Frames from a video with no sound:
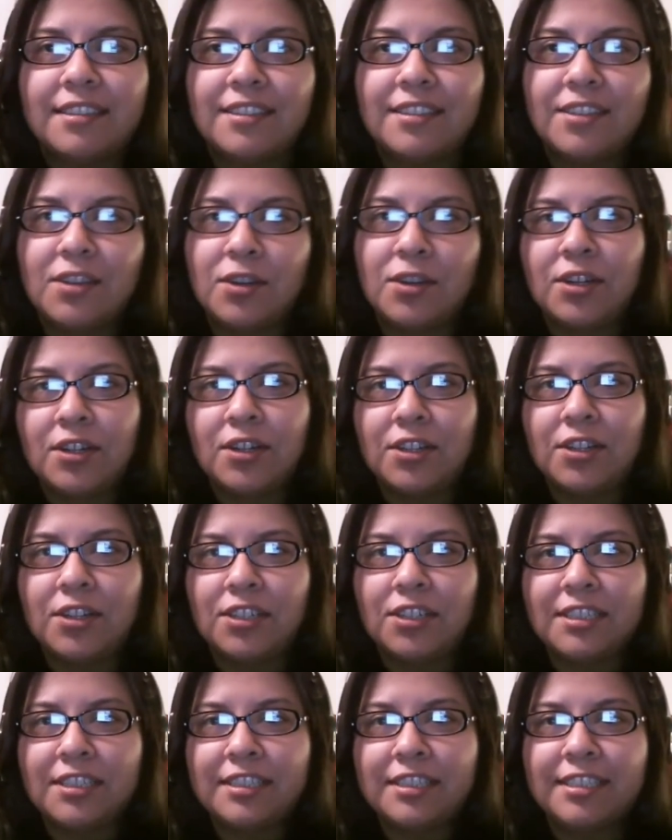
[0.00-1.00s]

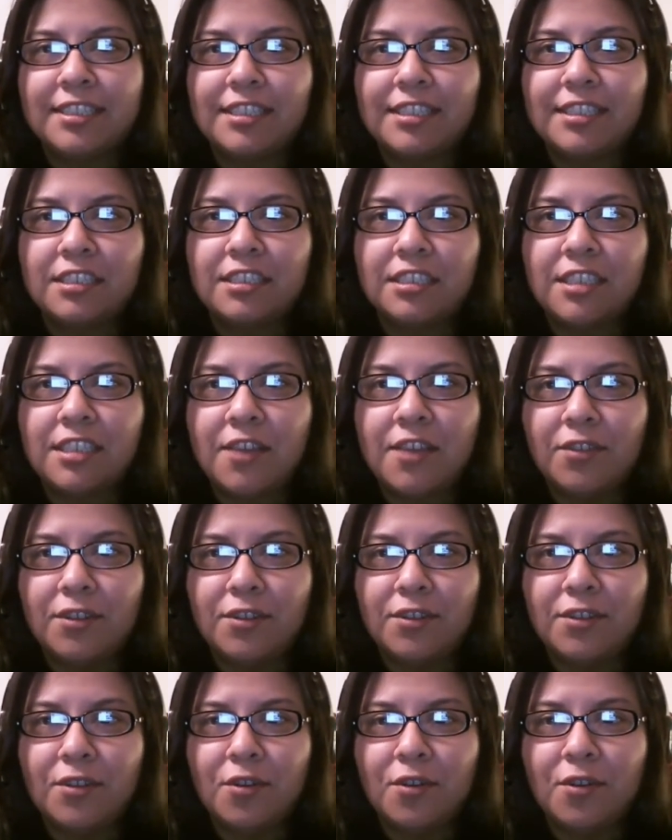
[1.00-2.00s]
called
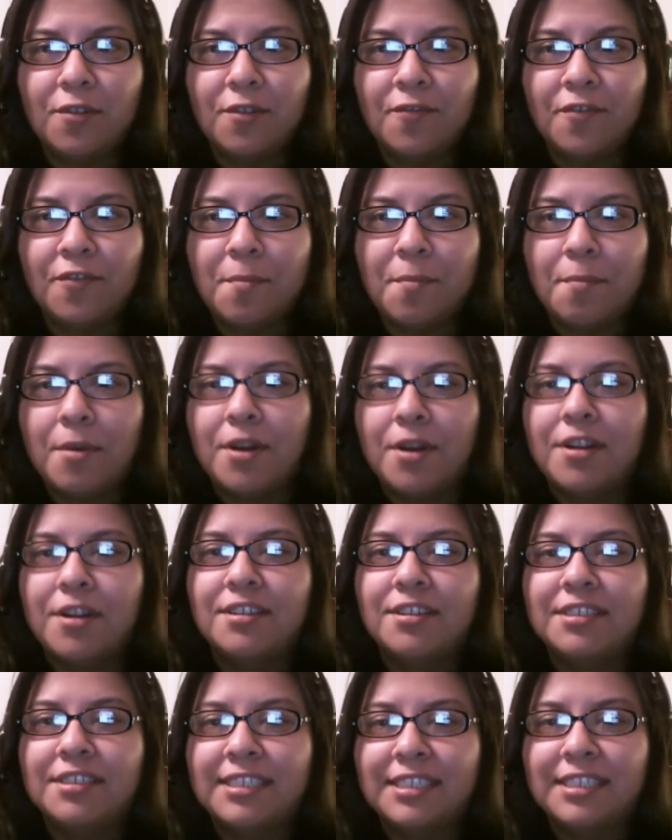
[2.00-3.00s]
Devil Girl from
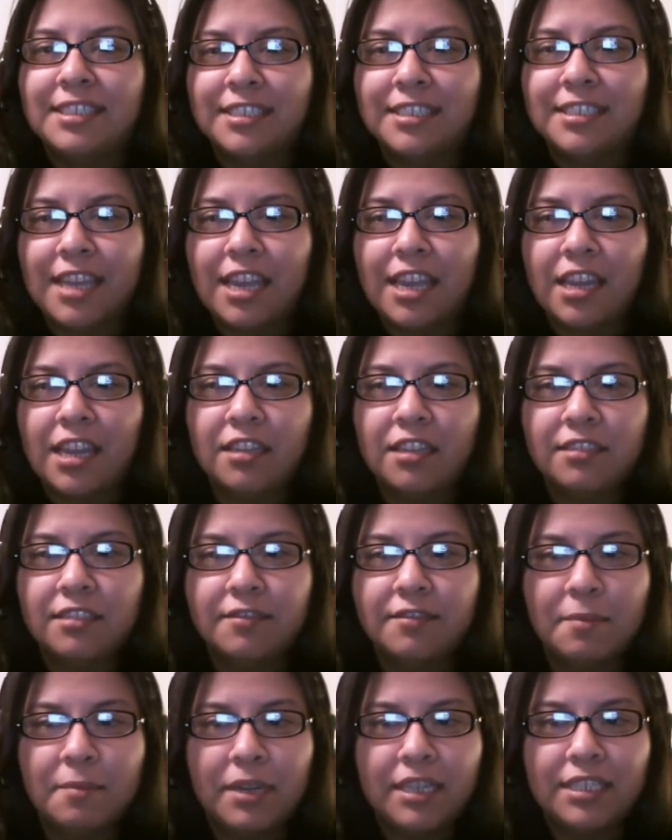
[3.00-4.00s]
Mars, and it's
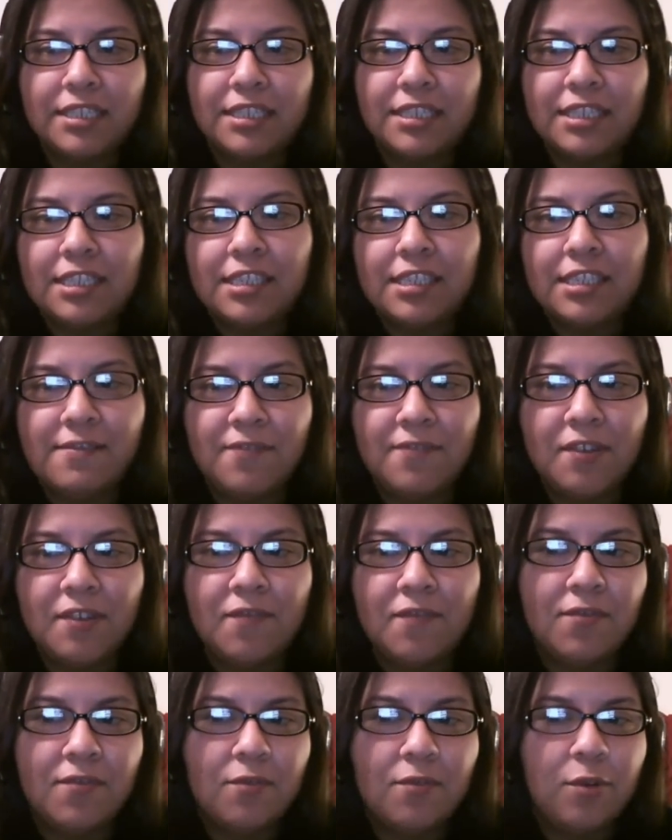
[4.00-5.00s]
from
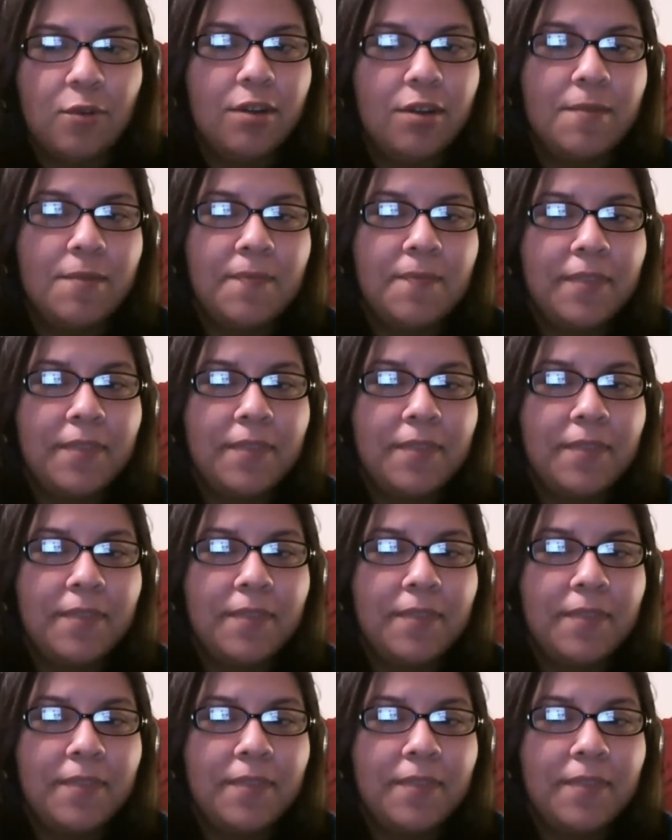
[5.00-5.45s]
1954,